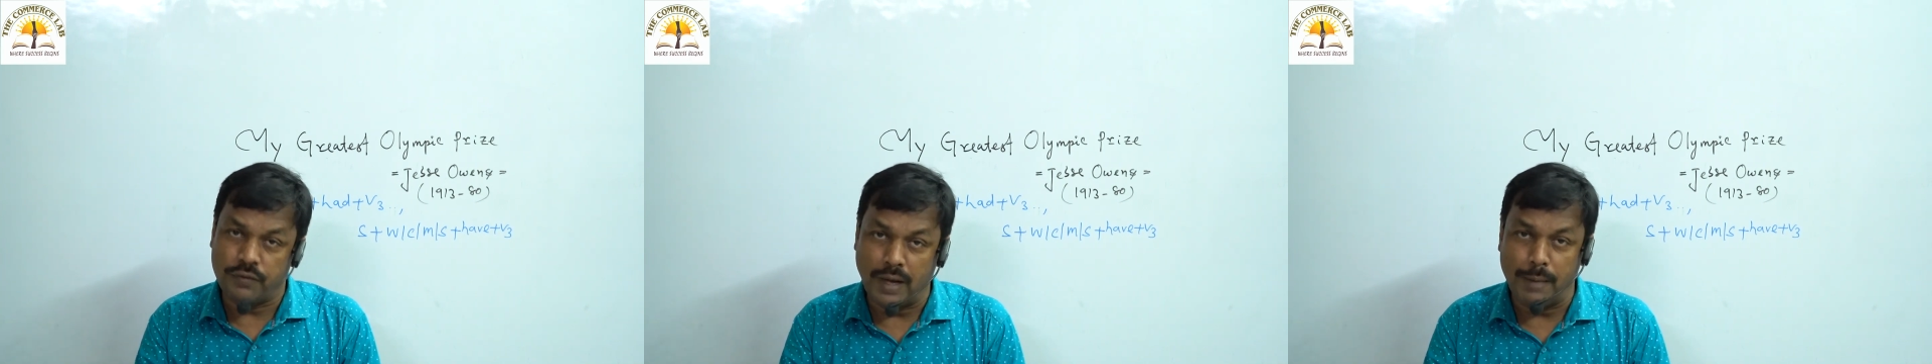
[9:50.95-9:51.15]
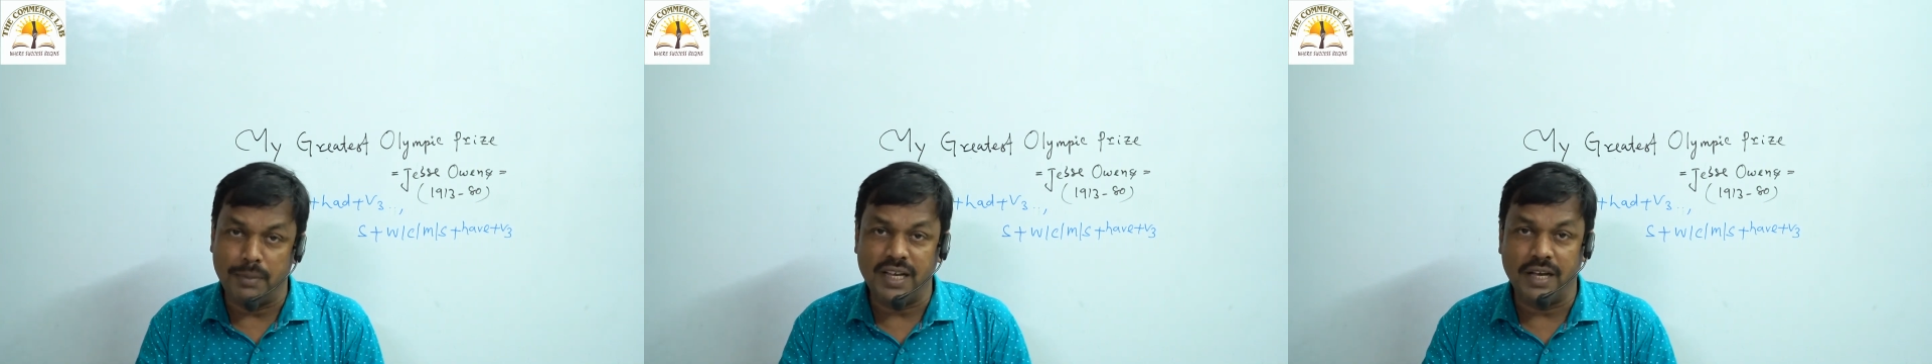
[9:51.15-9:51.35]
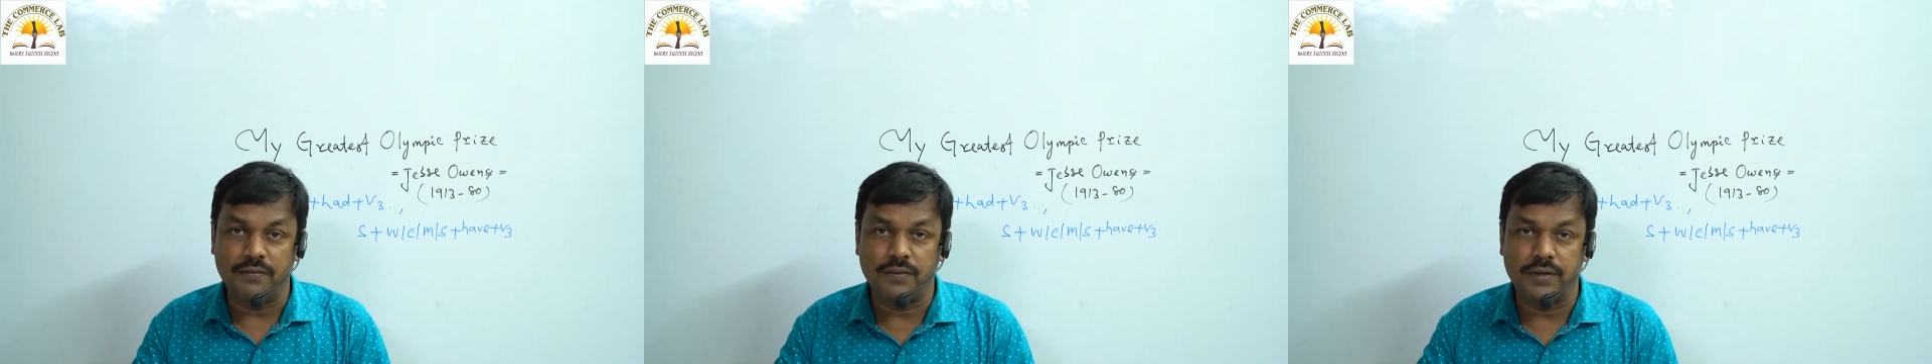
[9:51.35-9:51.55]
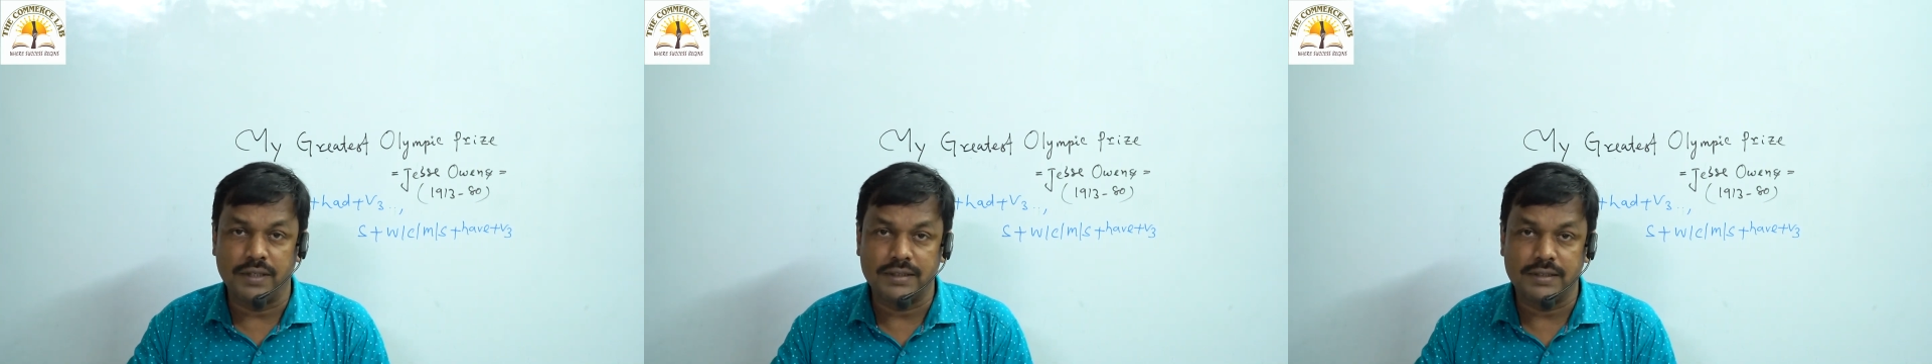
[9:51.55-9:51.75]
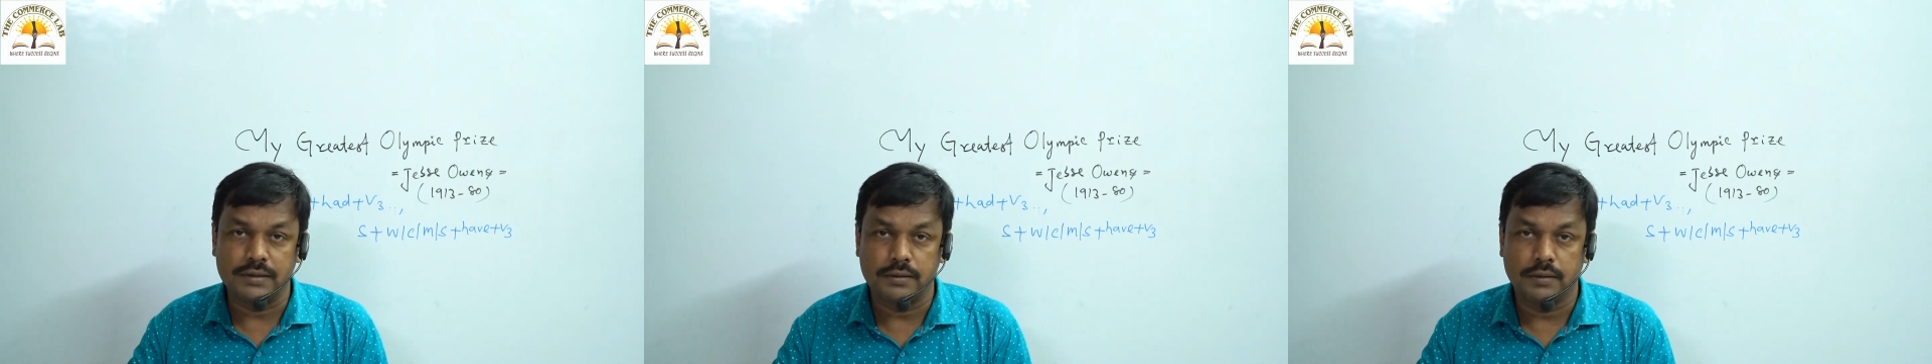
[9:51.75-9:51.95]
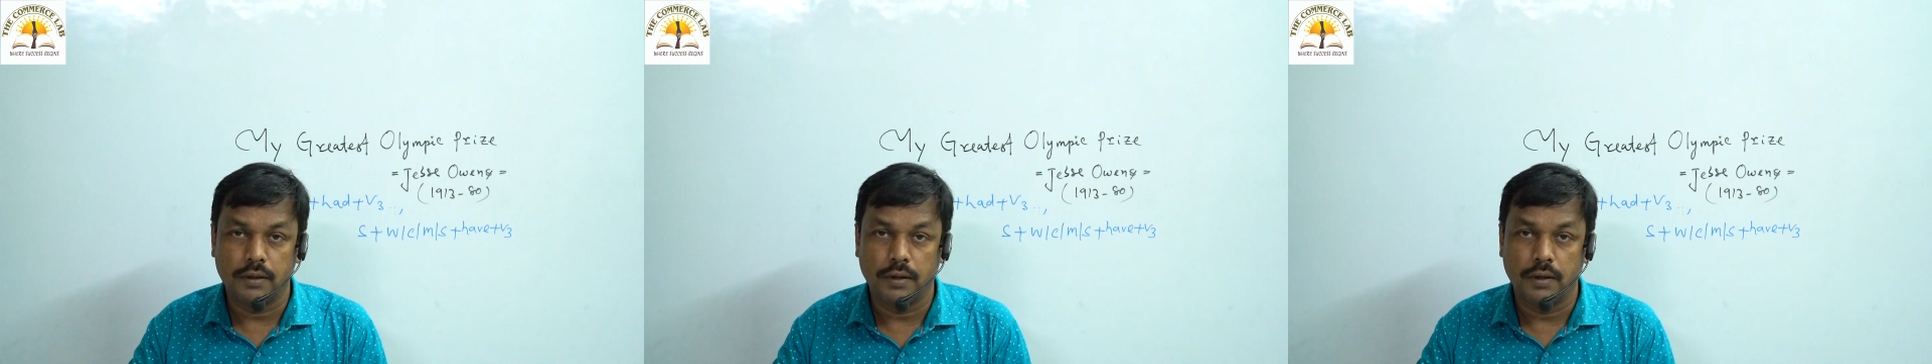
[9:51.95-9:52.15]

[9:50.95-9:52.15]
family affairs,